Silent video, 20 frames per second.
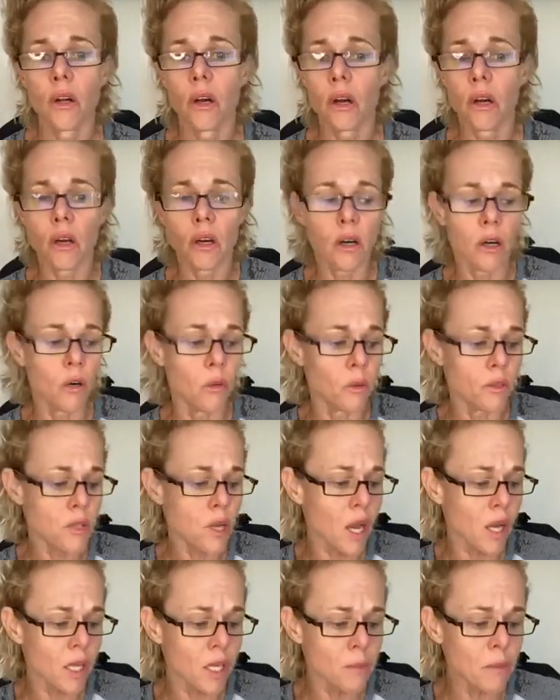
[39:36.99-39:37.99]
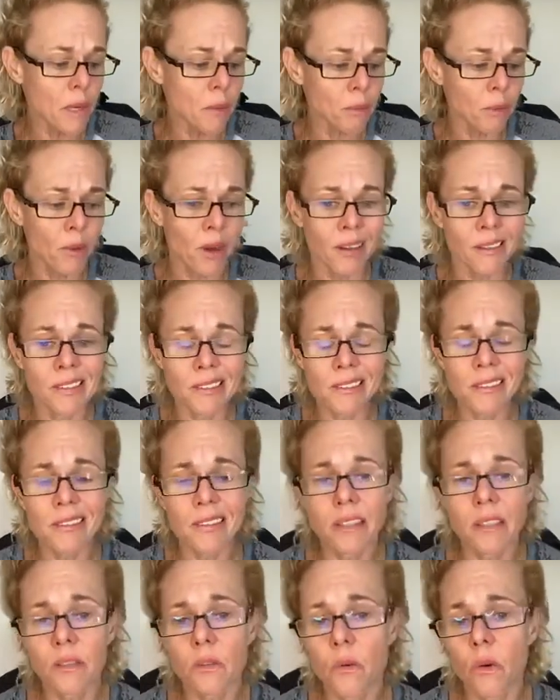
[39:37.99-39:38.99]
We're talking about
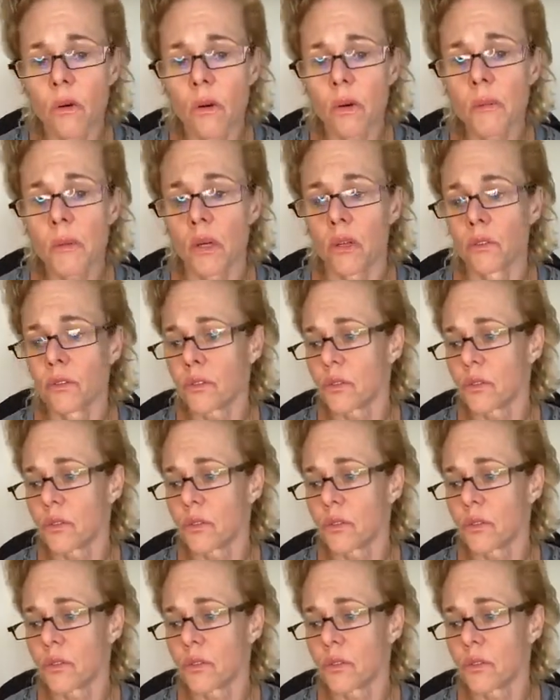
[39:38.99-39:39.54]
pregnancy and hormones.